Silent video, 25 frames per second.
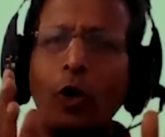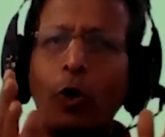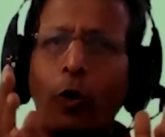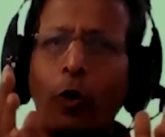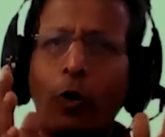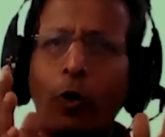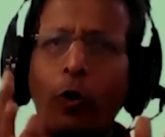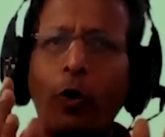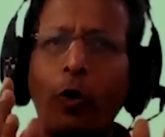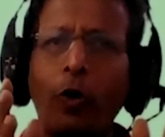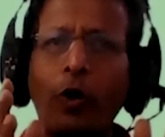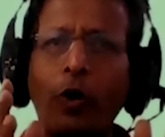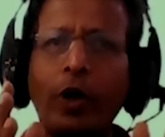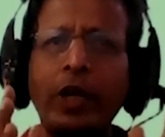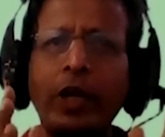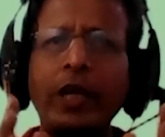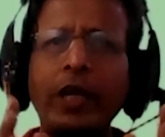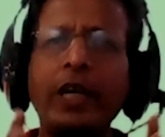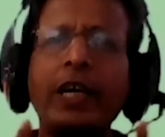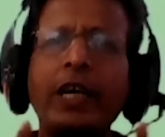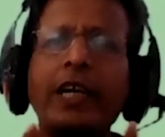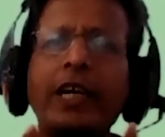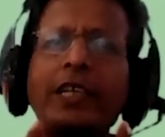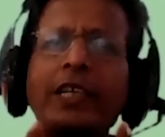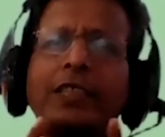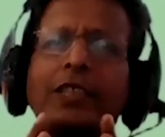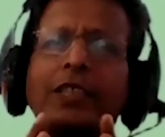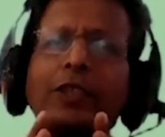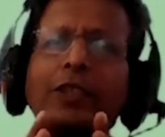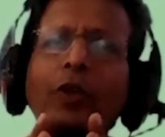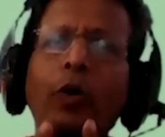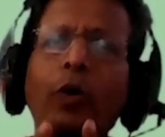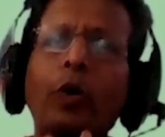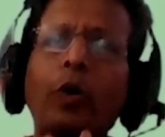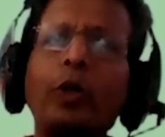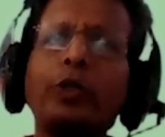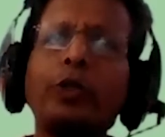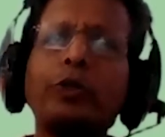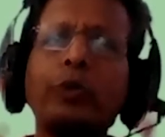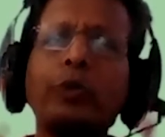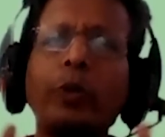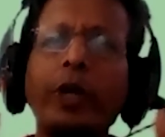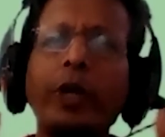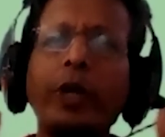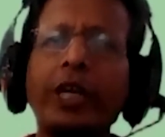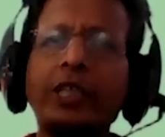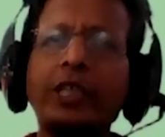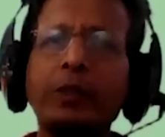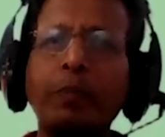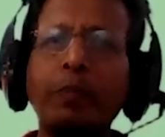or is it also
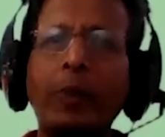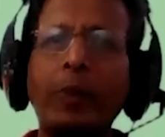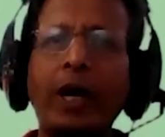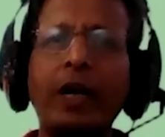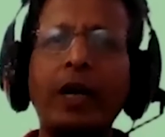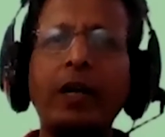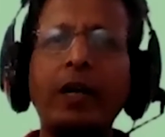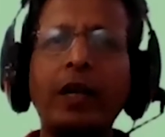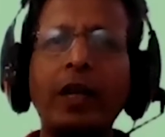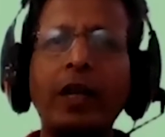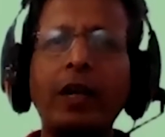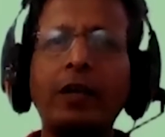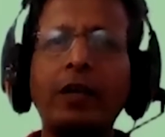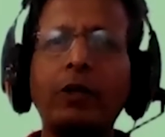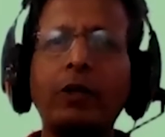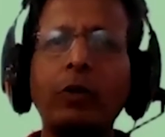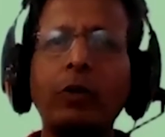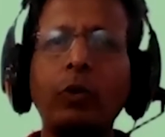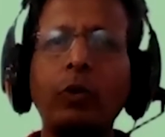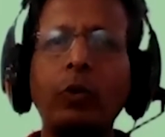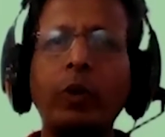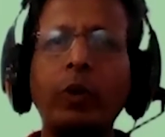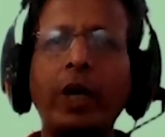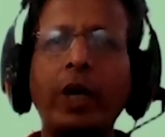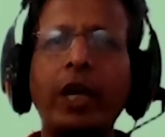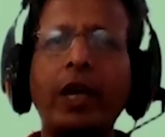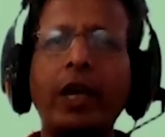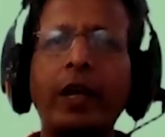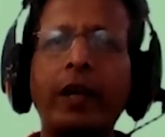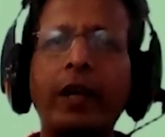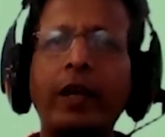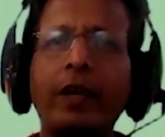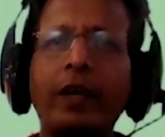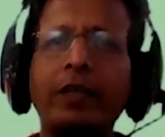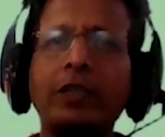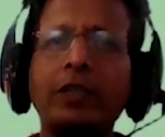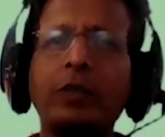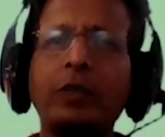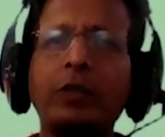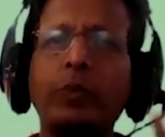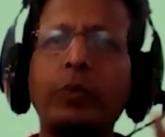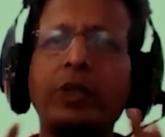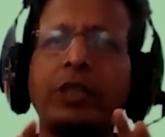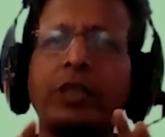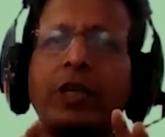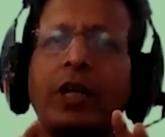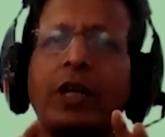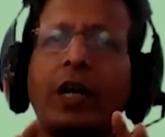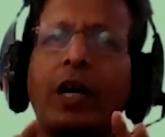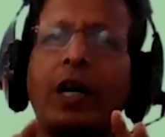expanding to areas
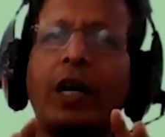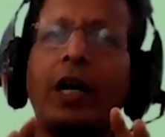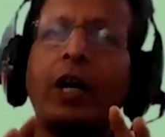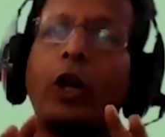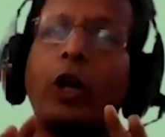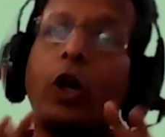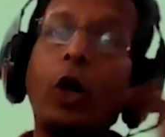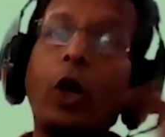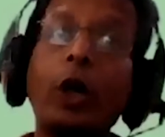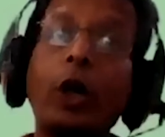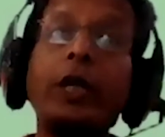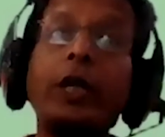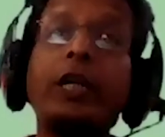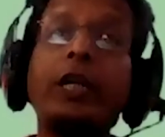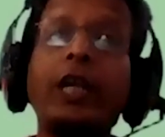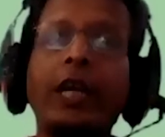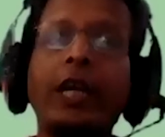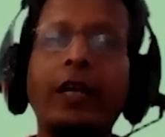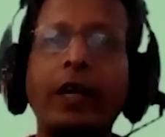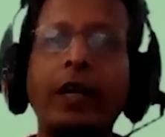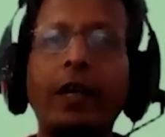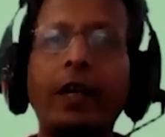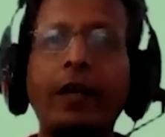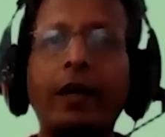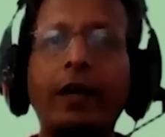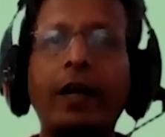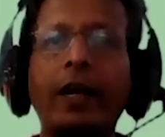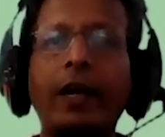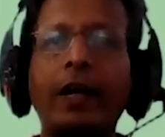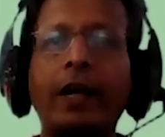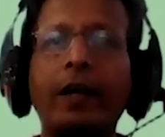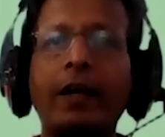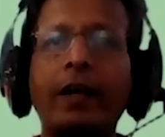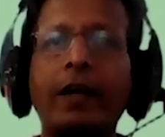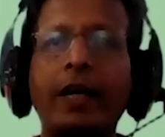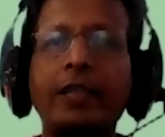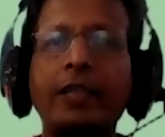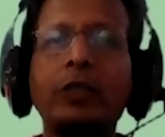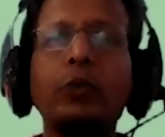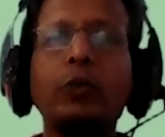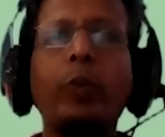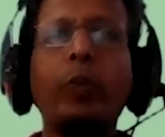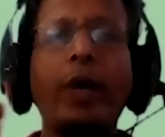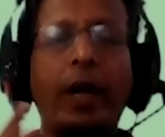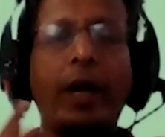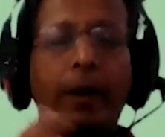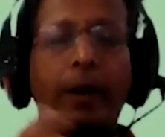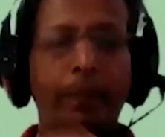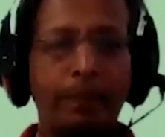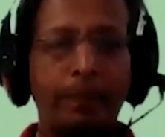which are non-technical as
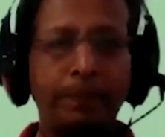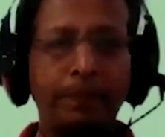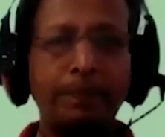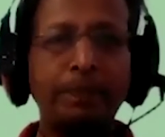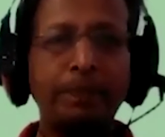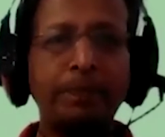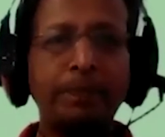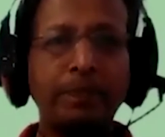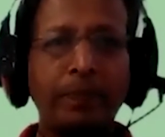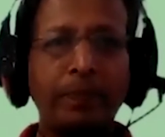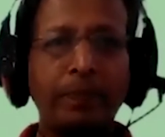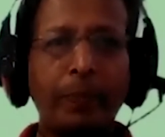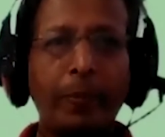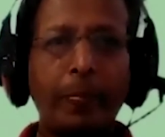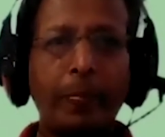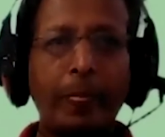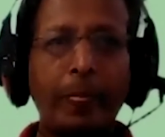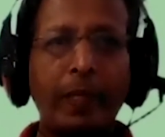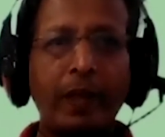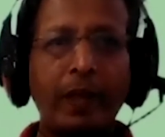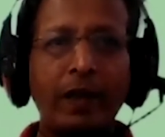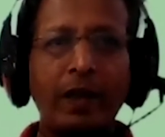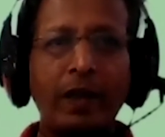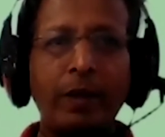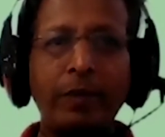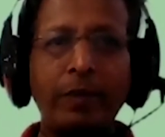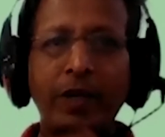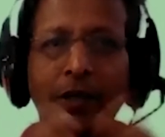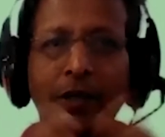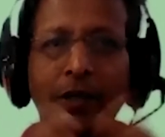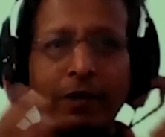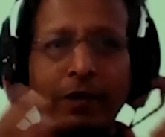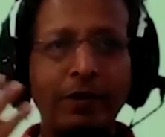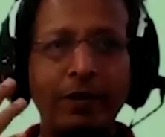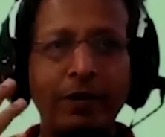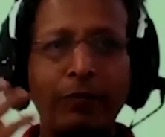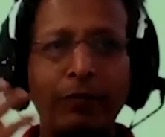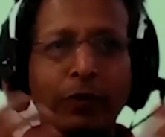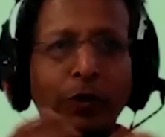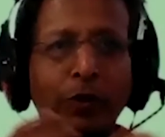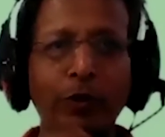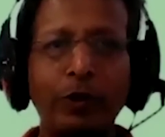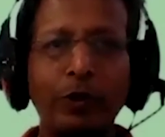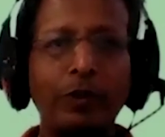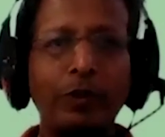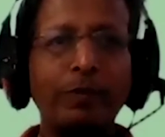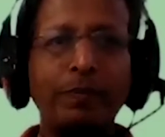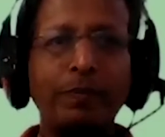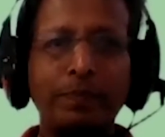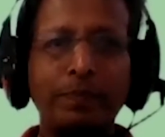well? I mean, if you could.